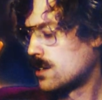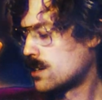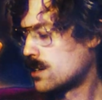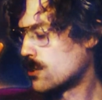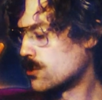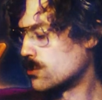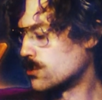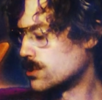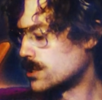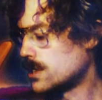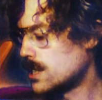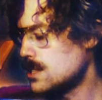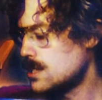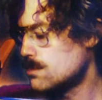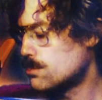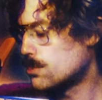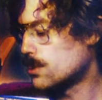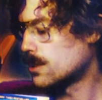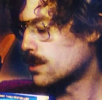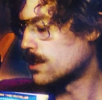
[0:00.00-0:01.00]

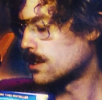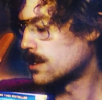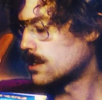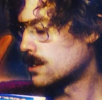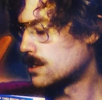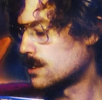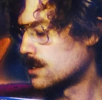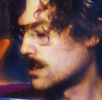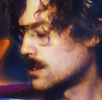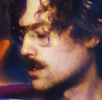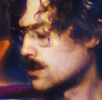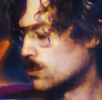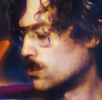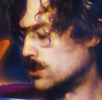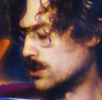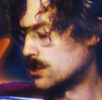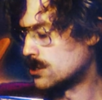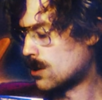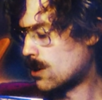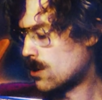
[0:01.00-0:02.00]
Rape
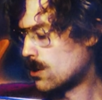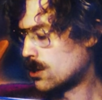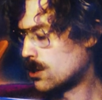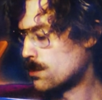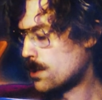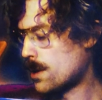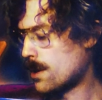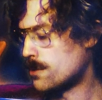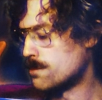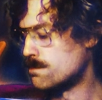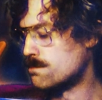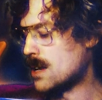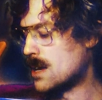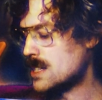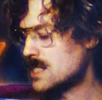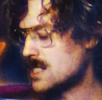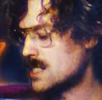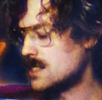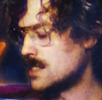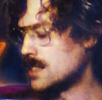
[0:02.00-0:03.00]
was all about
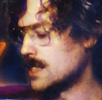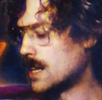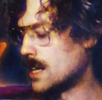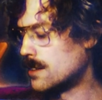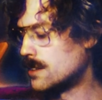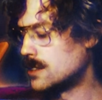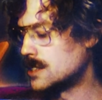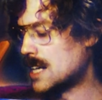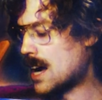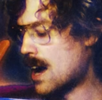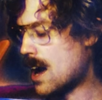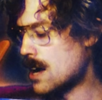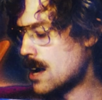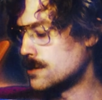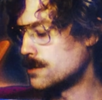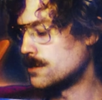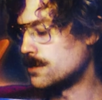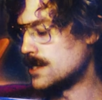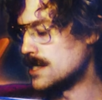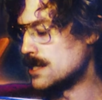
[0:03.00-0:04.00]
making the other guy
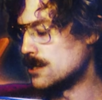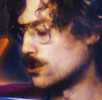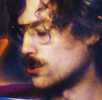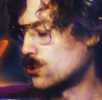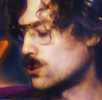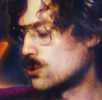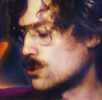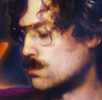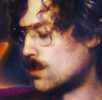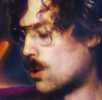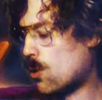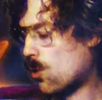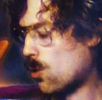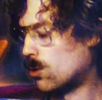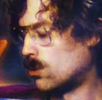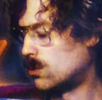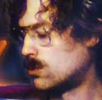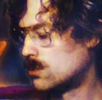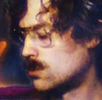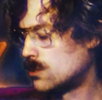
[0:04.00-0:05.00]
feel small.
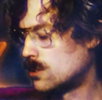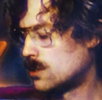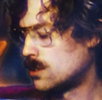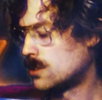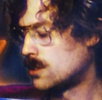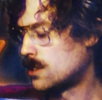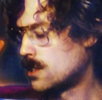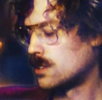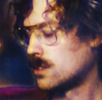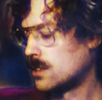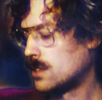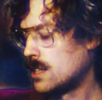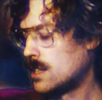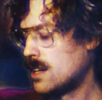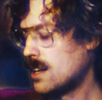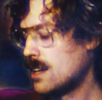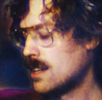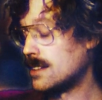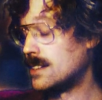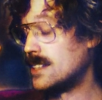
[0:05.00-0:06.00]

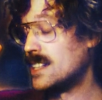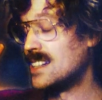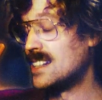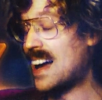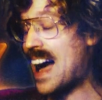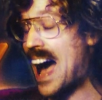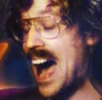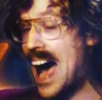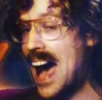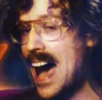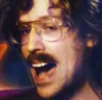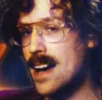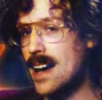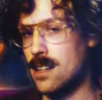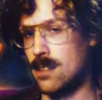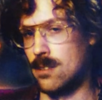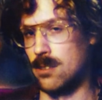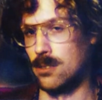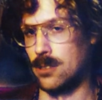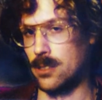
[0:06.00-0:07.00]
Then
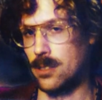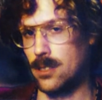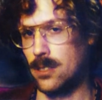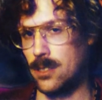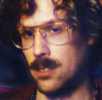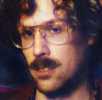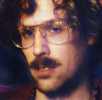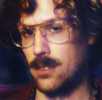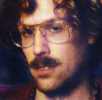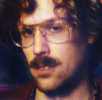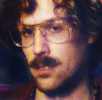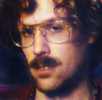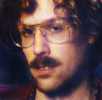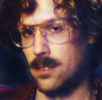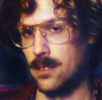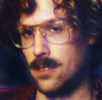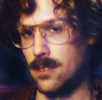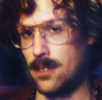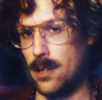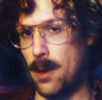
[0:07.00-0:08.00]
I'd look
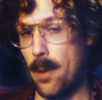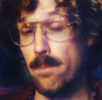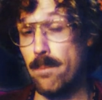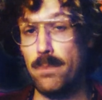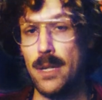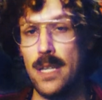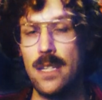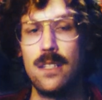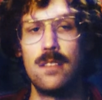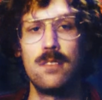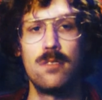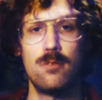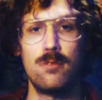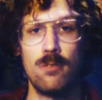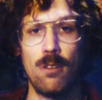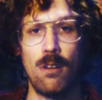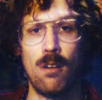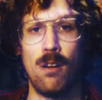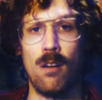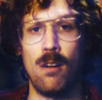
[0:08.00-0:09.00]
big and
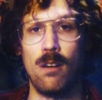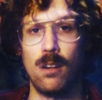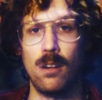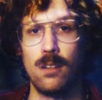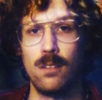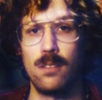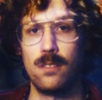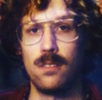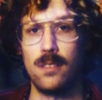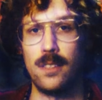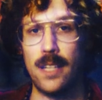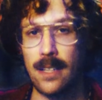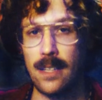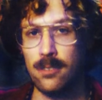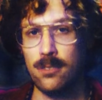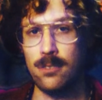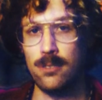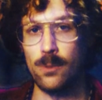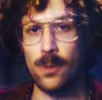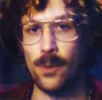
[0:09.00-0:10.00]
strong
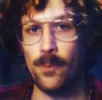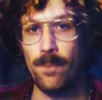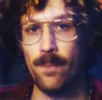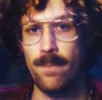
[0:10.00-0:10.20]
next to it.